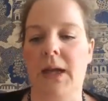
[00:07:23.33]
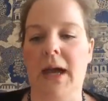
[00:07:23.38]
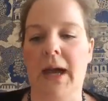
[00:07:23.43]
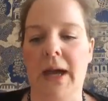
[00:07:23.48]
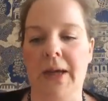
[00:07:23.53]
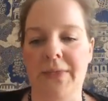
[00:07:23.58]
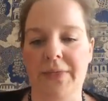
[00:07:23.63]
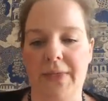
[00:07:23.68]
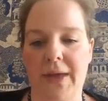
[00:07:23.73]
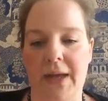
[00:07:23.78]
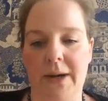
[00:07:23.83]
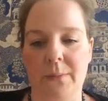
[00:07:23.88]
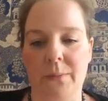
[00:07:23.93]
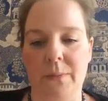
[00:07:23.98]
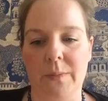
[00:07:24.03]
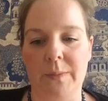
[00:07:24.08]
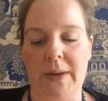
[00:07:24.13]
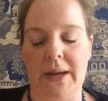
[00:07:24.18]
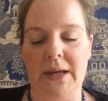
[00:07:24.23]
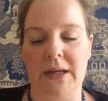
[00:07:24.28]
And then we'll
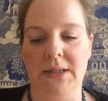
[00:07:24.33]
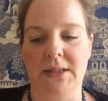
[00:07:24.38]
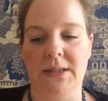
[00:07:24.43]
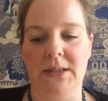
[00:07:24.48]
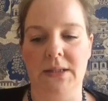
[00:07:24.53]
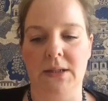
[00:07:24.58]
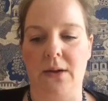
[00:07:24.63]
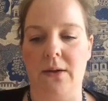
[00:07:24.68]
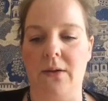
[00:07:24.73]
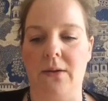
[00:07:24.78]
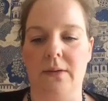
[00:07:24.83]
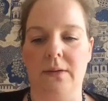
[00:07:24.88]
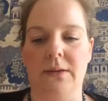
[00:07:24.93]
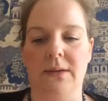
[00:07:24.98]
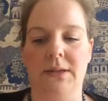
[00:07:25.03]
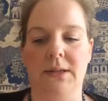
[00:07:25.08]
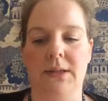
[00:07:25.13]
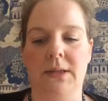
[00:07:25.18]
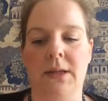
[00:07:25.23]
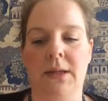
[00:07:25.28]
make a start.